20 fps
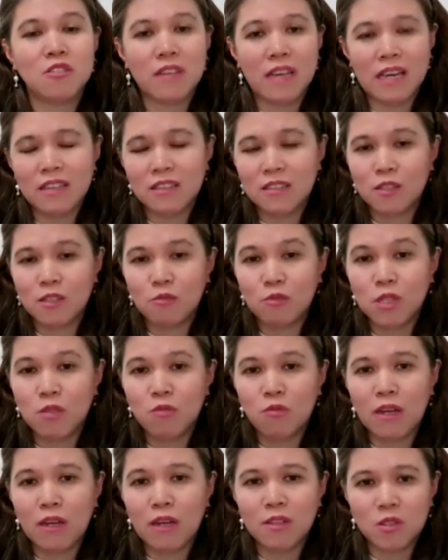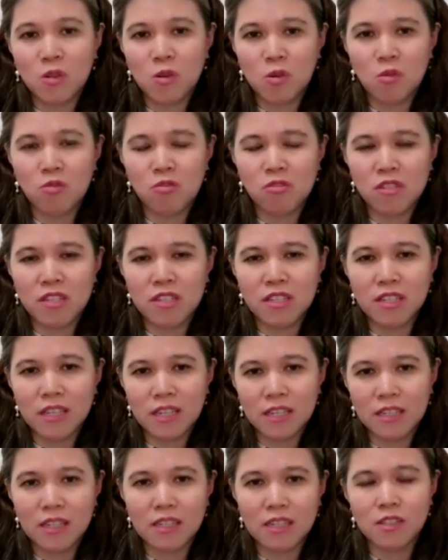united with one goal,
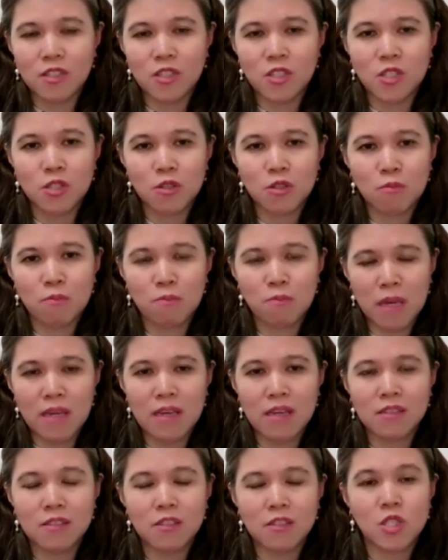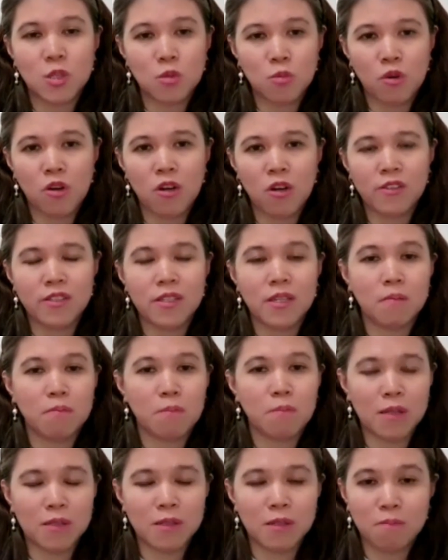and that is to make this world
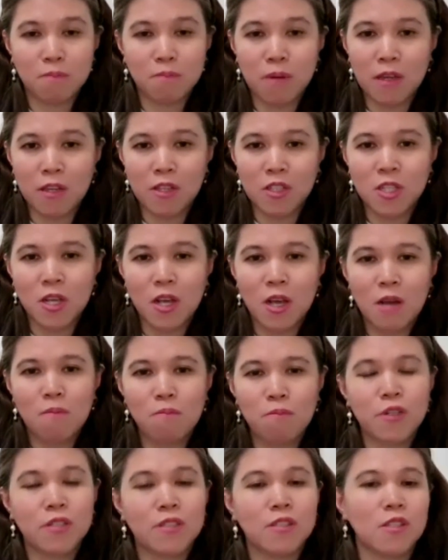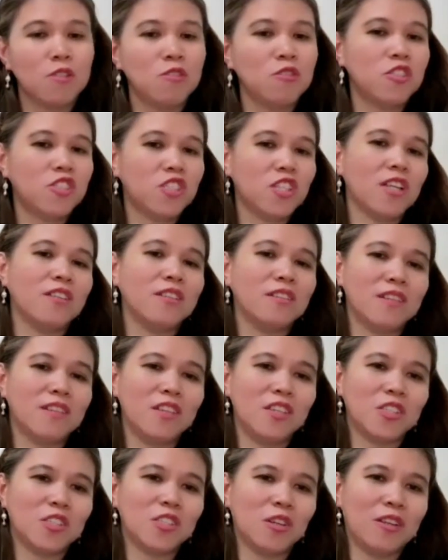a better place for the new
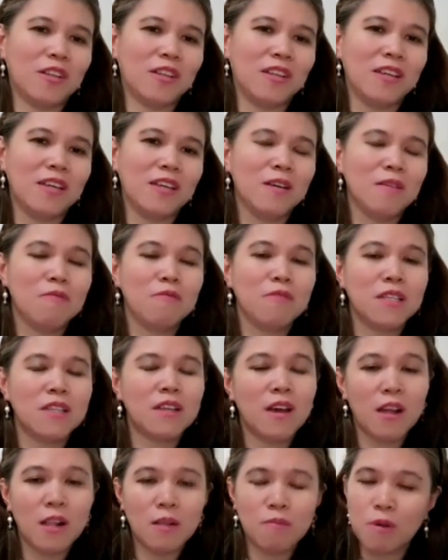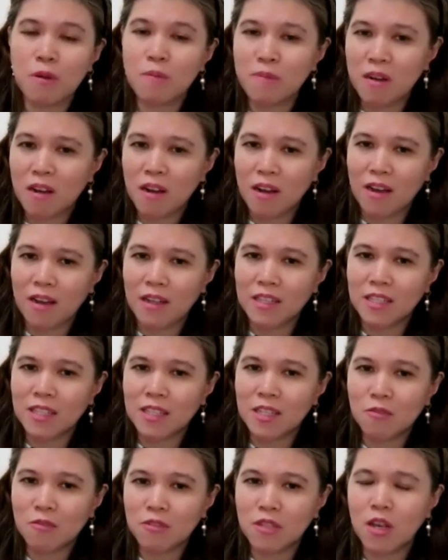generation, with the help of God,
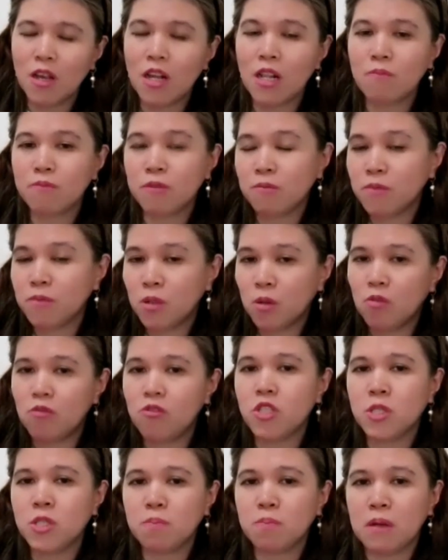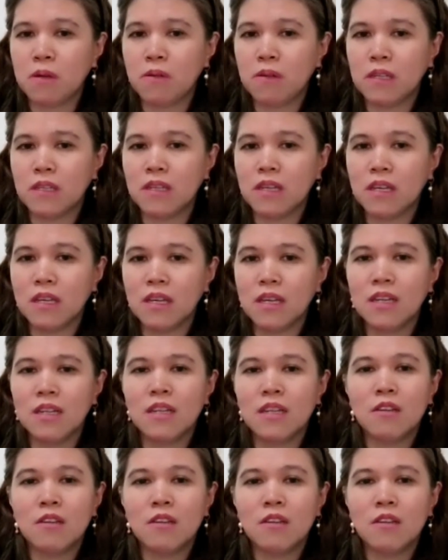with the help of the Holy Spirit,